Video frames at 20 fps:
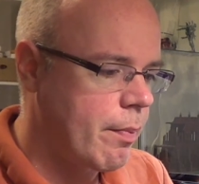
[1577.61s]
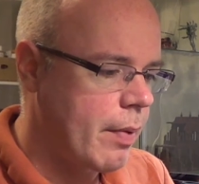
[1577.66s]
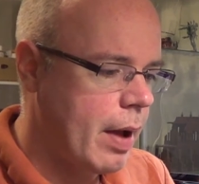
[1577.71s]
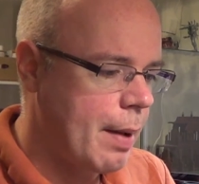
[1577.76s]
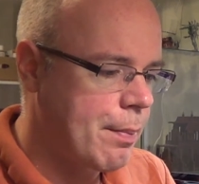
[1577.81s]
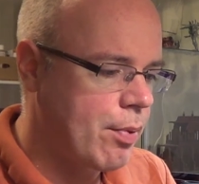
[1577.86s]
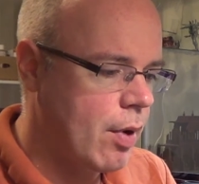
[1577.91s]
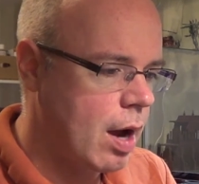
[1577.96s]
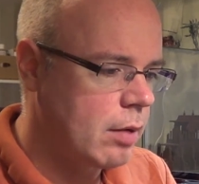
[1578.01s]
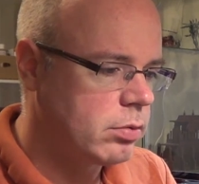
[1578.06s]

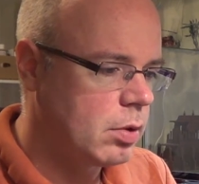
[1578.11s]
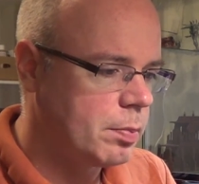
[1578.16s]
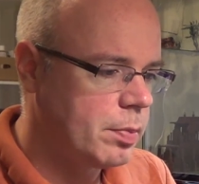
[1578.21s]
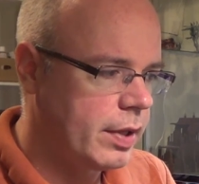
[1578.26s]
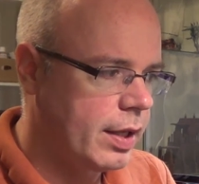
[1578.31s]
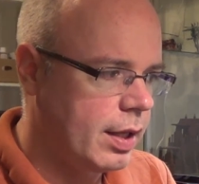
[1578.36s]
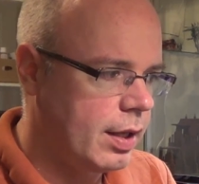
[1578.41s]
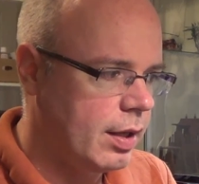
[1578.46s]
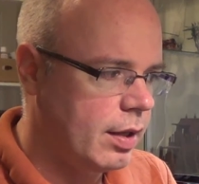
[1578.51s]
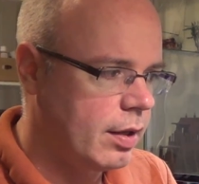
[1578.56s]
I
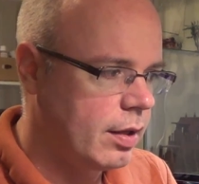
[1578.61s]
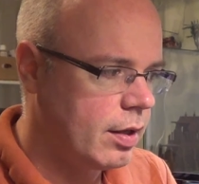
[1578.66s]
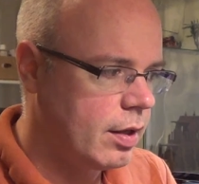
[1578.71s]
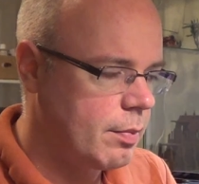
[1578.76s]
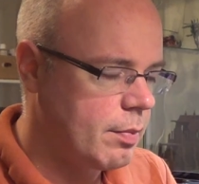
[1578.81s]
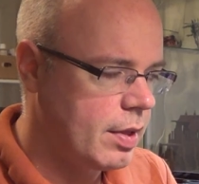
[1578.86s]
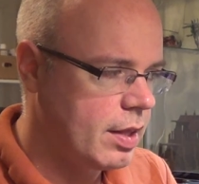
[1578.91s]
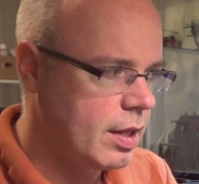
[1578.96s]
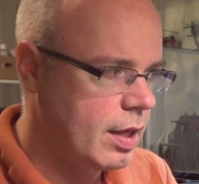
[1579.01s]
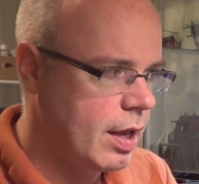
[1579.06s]
probably
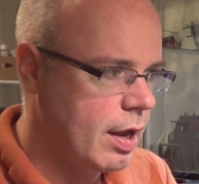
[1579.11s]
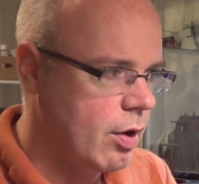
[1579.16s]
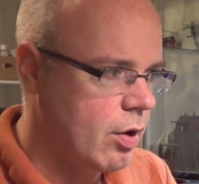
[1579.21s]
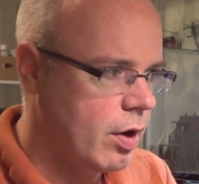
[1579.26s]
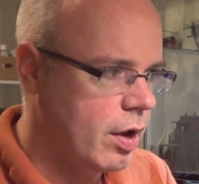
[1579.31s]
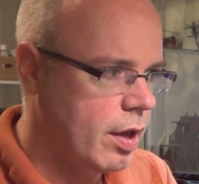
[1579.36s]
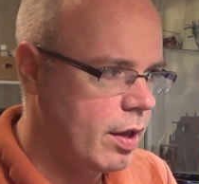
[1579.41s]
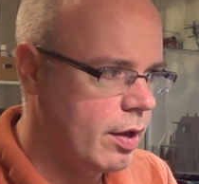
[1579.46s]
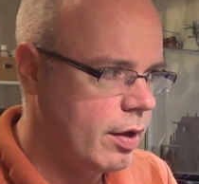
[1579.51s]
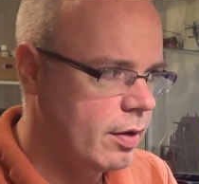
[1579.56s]
am in the
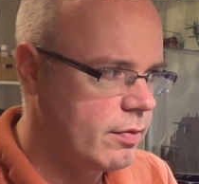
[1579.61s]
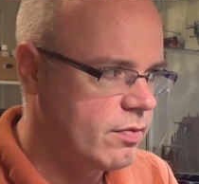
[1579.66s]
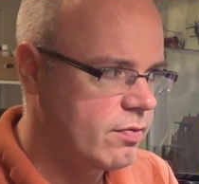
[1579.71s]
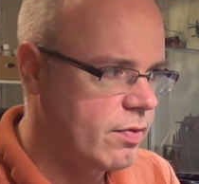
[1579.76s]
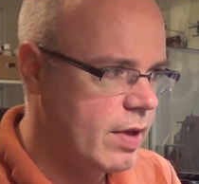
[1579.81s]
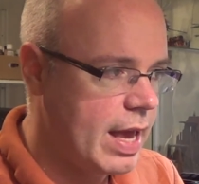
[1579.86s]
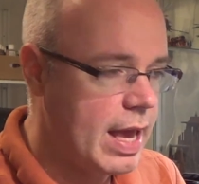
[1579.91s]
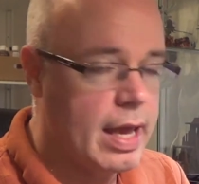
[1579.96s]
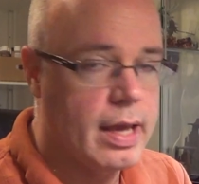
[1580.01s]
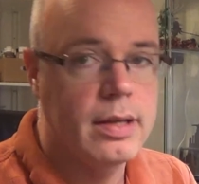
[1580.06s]
area of
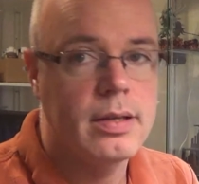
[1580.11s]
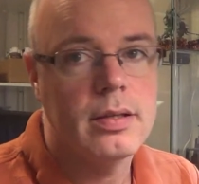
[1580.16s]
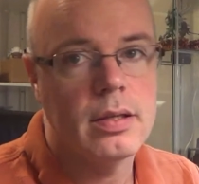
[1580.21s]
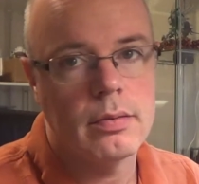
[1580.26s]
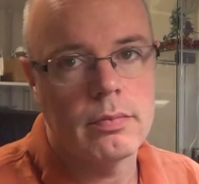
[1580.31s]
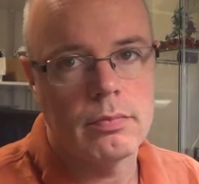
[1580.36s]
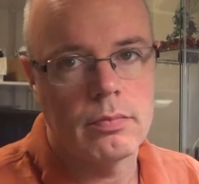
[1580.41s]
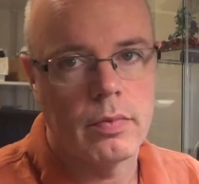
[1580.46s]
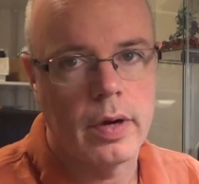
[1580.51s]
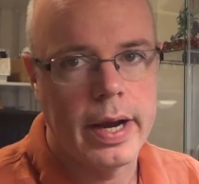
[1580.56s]

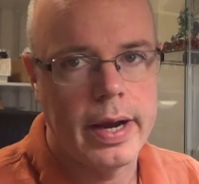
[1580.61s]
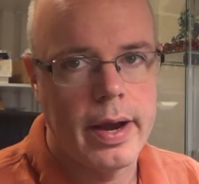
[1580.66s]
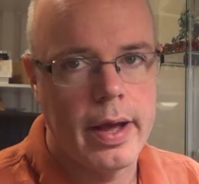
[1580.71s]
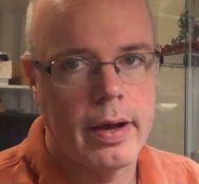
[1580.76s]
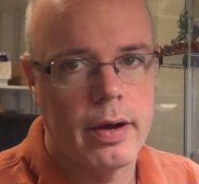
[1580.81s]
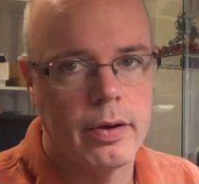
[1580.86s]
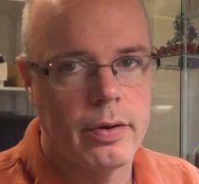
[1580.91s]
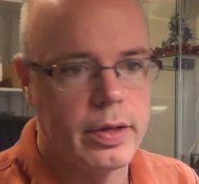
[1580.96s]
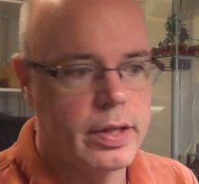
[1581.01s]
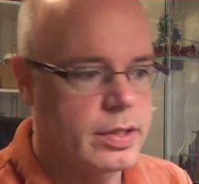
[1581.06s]
8 right now,